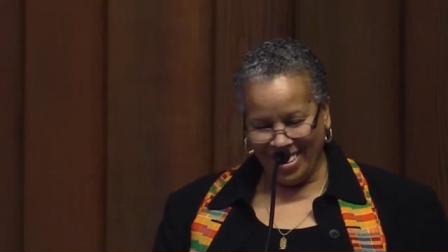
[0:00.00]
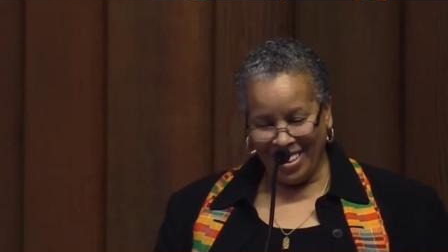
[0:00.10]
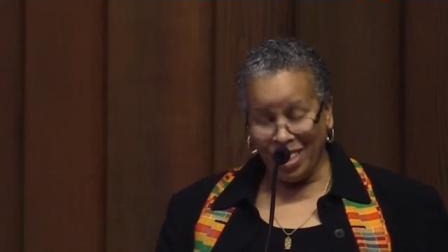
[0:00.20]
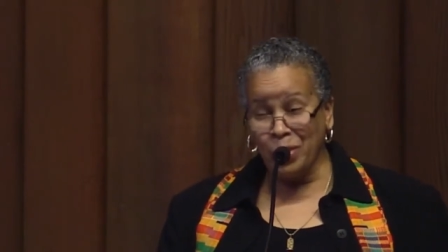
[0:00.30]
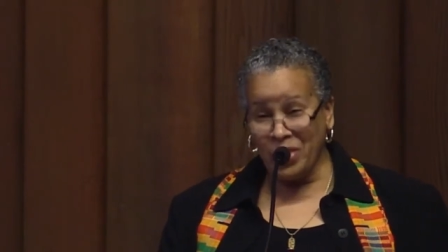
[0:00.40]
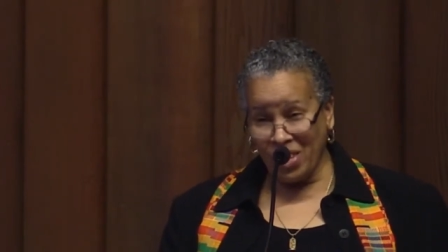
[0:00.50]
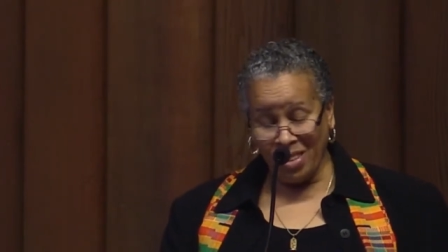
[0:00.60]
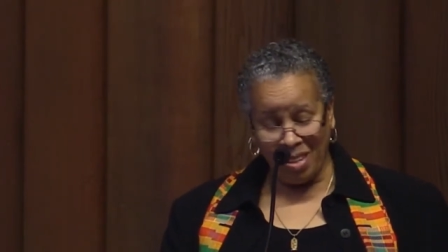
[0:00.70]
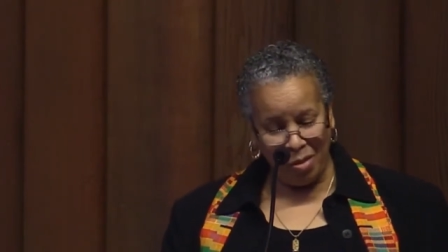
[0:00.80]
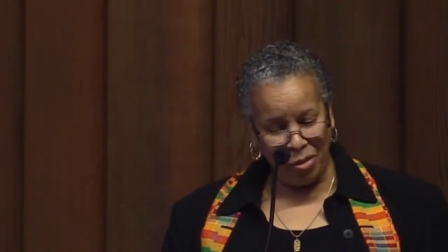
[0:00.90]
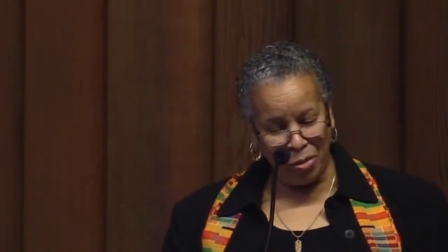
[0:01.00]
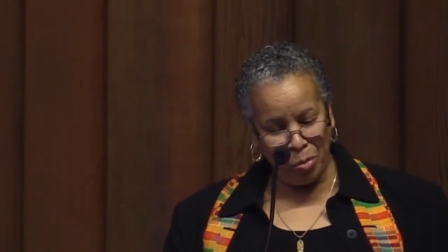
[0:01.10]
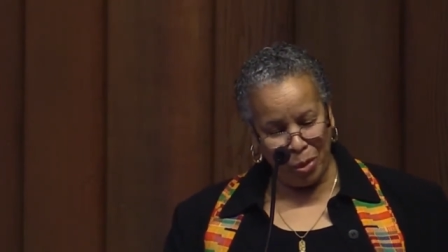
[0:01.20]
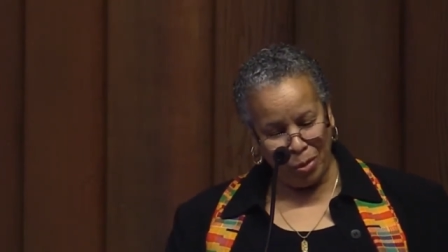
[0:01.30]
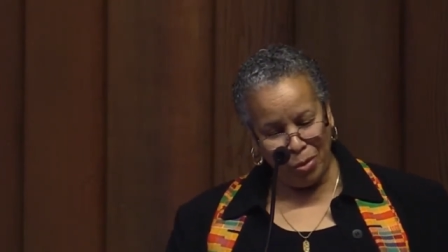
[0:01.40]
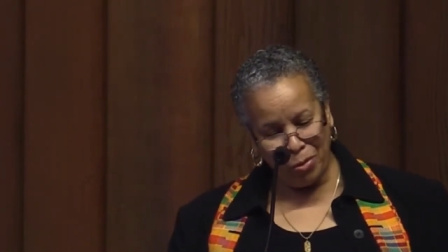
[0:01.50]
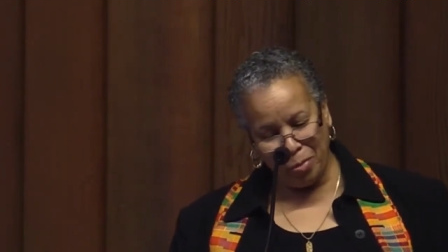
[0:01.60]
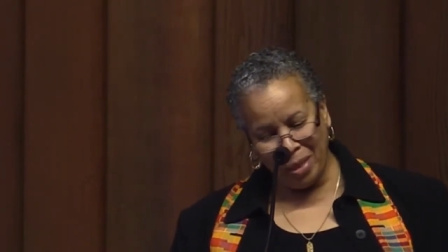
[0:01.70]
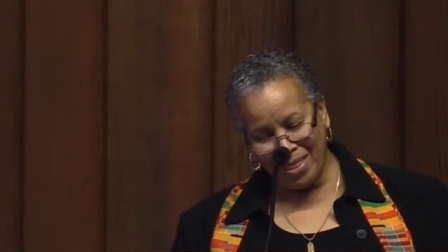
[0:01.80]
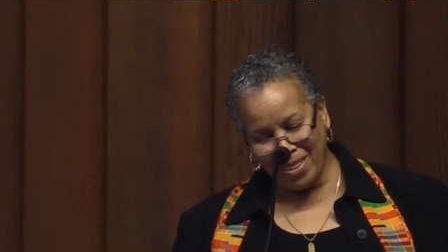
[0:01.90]
It was uncomfortable for
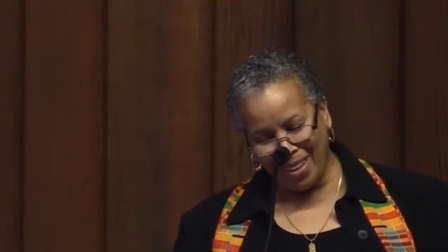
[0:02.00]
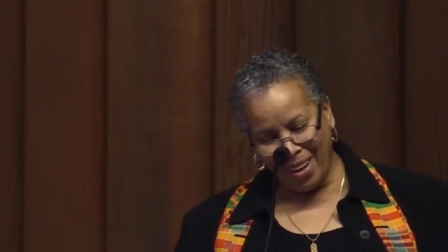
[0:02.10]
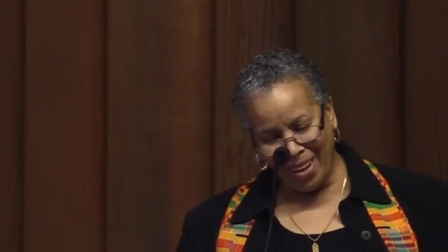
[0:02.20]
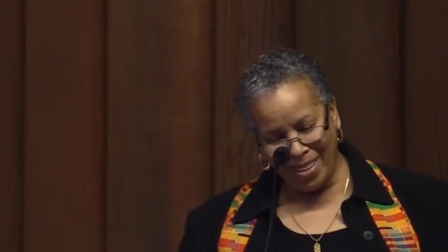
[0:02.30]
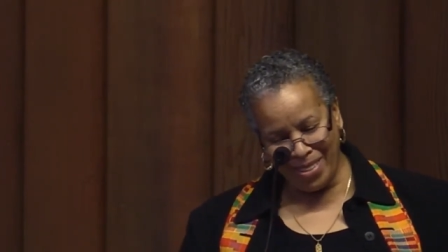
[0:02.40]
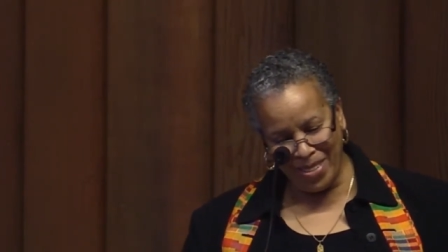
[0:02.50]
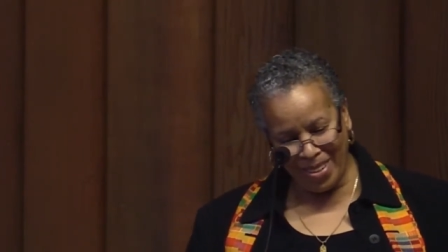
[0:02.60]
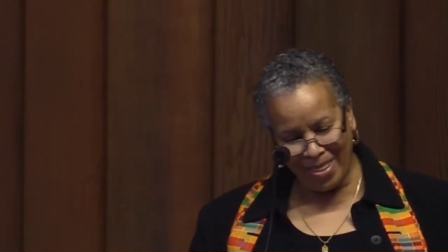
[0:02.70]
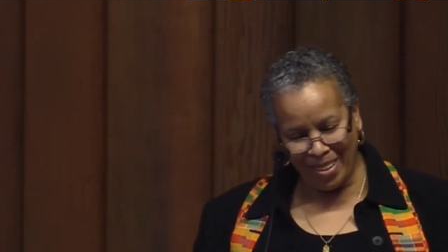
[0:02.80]
me to ask,